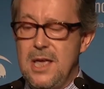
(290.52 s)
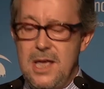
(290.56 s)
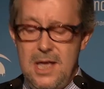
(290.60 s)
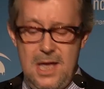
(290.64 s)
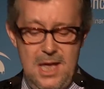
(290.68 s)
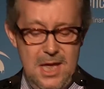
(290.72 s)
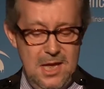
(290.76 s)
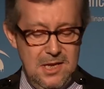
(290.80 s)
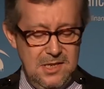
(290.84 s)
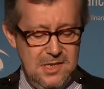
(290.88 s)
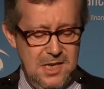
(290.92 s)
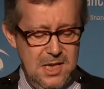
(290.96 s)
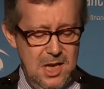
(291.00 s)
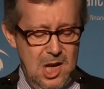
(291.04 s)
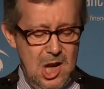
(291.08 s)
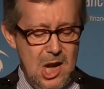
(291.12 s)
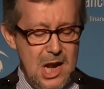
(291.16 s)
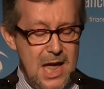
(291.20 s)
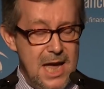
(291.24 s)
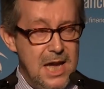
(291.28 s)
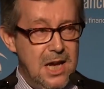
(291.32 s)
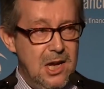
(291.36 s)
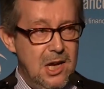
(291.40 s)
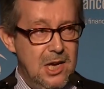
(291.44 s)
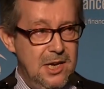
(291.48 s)
Is it
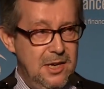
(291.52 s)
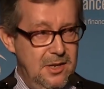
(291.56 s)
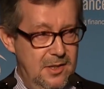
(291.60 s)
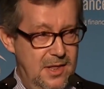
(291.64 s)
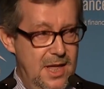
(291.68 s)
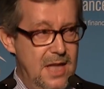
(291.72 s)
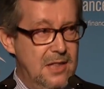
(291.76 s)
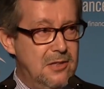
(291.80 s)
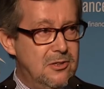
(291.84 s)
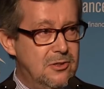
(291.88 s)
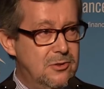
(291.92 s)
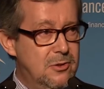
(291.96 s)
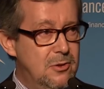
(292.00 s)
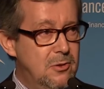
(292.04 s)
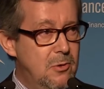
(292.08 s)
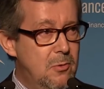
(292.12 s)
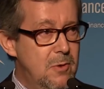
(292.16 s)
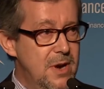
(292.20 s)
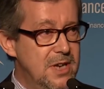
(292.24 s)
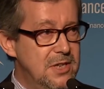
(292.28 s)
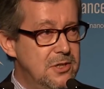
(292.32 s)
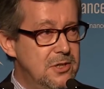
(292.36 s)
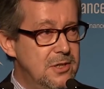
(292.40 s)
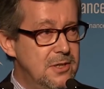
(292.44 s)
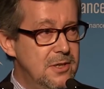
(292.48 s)
likely, that's the
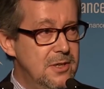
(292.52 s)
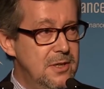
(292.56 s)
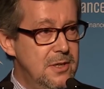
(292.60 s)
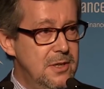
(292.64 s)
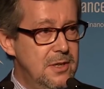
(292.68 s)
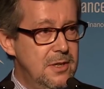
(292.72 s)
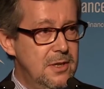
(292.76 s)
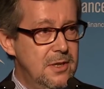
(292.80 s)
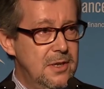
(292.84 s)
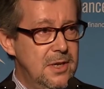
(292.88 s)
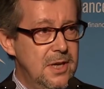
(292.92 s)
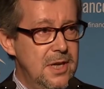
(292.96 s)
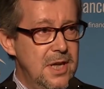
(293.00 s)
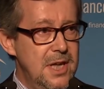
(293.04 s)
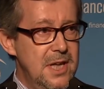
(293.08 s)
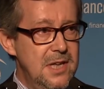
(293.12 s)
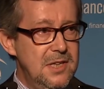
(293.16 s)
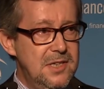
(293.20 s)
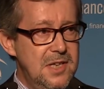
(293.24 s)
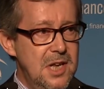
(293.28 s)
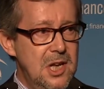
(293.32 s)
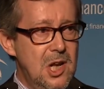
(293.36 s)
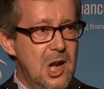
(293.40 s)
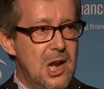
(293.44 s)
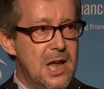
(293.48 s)
question,
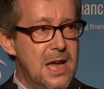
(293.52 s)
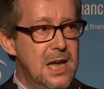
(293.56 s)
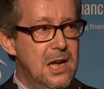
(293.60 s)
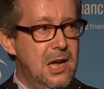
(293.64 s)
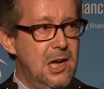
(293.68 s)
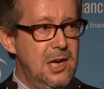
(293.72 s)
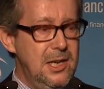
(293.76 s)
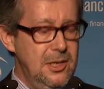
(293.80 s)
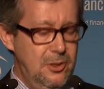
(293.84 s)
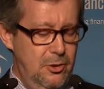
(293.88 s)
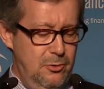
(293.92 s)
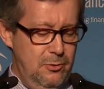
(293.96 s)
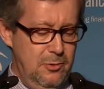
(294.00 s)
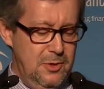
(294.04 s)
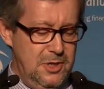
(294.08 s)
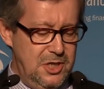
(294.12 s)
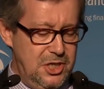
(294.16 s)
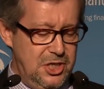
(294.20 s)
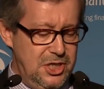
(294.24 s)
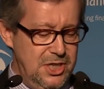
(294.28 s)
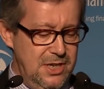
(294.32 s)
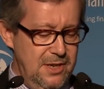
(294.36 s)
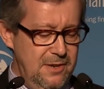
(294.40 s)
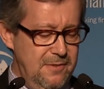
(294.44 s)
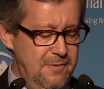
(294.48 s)
is it likely to
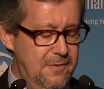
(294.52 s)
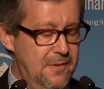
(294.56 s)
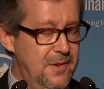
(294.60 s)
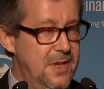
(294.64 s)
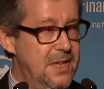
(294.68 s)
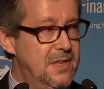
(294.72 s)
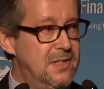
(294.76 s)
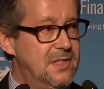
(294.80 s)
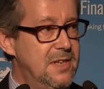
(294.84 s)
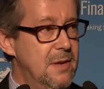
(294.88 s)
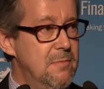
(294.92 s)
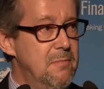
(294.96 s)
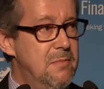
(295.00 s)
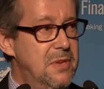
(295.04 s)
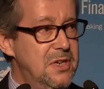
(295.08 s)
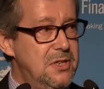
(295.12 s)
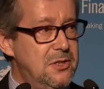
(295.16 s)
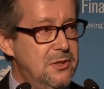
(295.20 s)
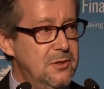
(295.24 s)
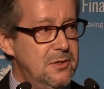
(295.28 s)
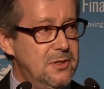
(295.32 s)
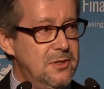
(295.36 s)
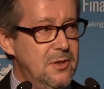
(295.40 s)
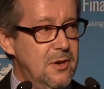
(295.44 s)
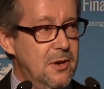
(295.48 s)
achieve its ambitious